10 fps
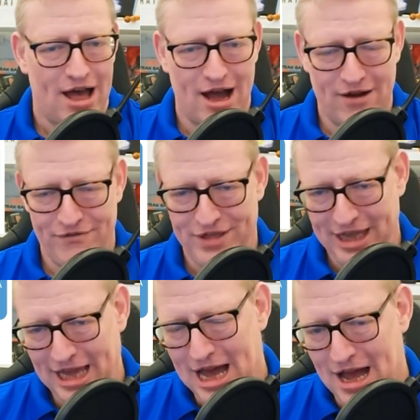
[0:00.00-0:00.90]
of
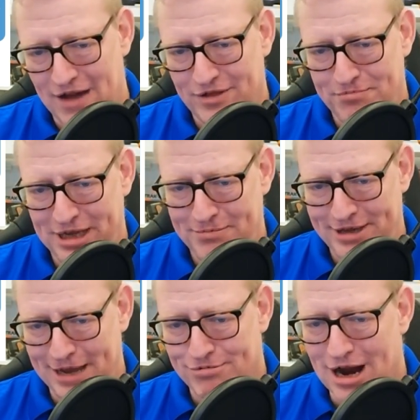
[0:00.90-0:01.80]
the
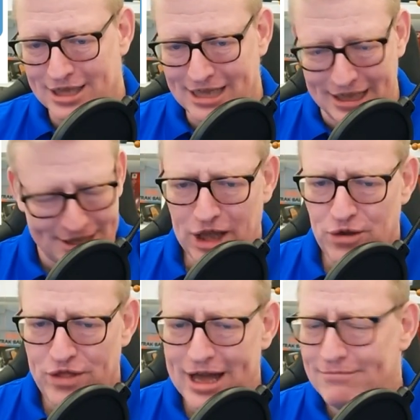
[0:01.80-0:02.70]
PPA process. You
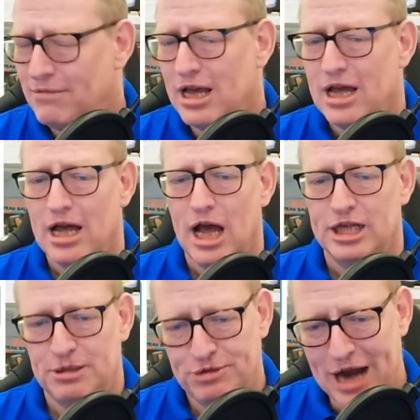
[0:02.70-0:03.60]
then
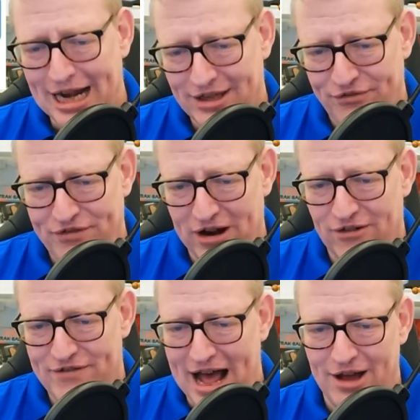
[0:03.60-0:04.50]
subtract the fair
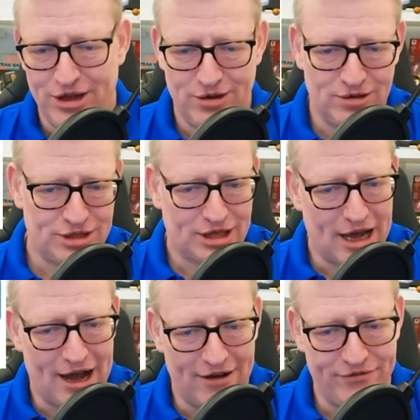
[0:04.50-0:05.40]
values
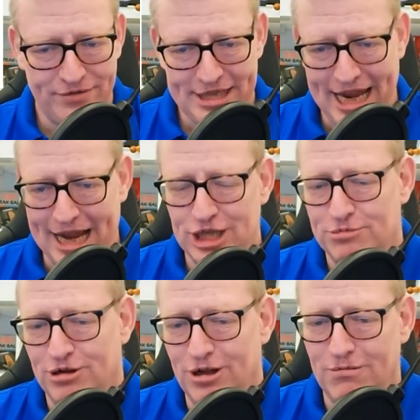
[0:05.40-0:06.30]
of
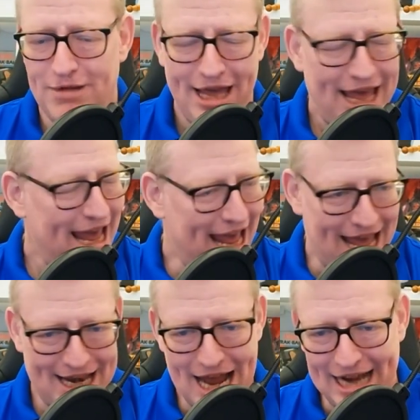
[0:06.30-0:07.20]
tangible
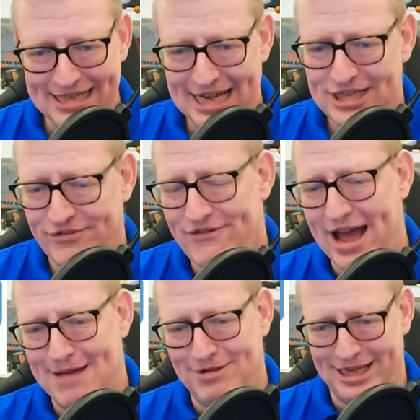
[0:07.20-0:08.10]
and
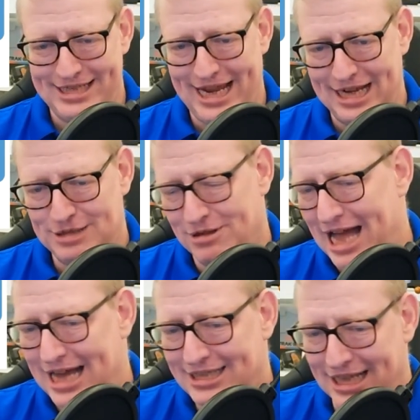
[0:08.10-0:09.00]
identifiable intangible
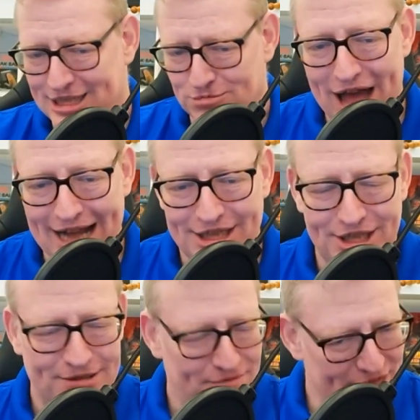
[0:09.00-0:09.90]
assets. And
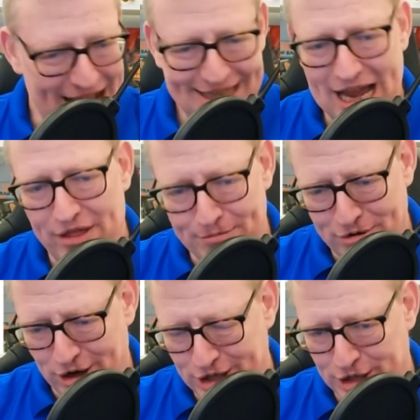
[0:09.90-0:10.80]
that's how the
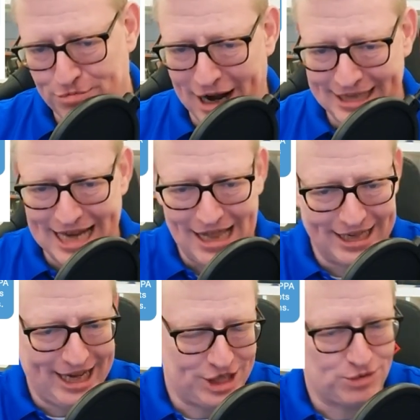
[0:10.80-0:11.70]
purchase price
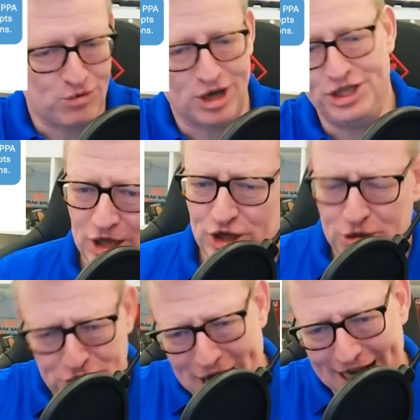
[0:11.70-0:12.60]
allocation works. You
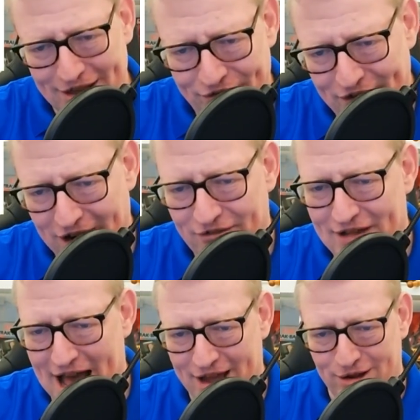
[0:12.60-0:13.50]
subtract the fair
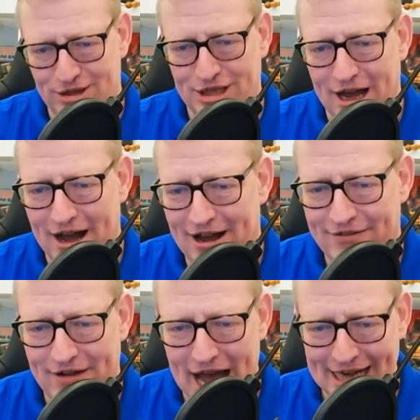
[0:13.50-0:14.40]
values
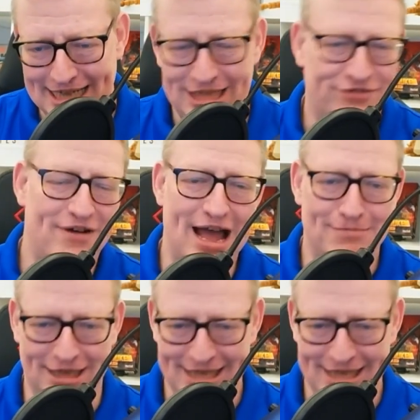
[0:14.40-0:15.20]
of identifiable